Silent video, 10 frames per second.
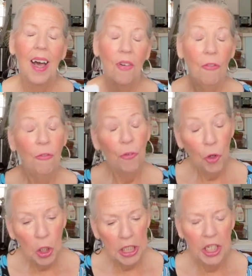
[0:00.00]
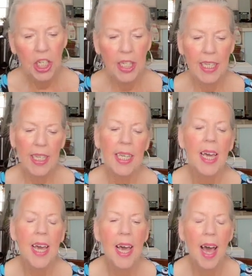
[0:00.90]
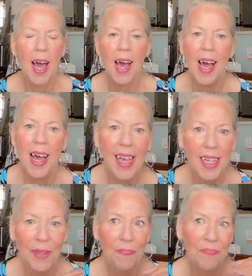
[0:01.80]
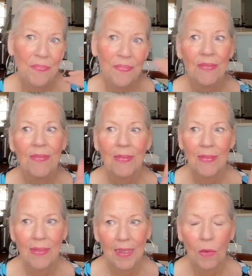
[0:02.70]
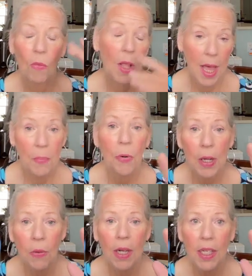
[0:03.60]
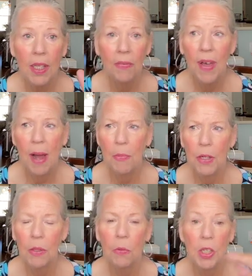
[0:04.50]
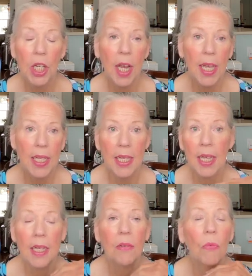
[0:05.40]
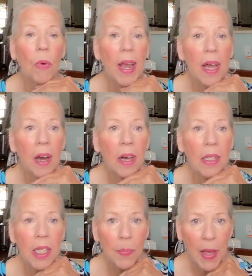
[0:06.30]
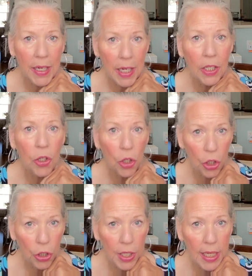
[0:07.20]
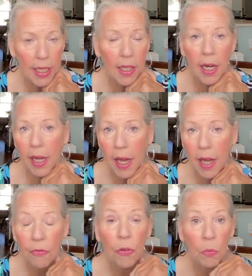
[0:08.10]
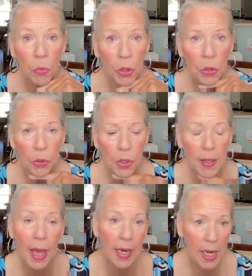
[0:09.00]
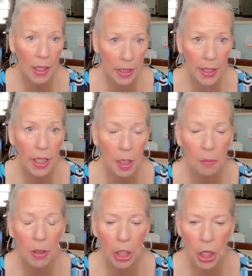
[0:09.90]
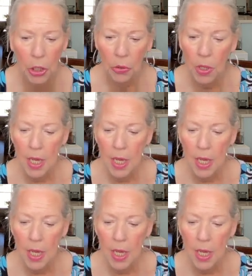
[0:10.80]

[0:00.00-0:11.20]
foolishly, I pre-washed the fabric, which is a rayon spandex jersey that I got from Mood, and I'll link it below.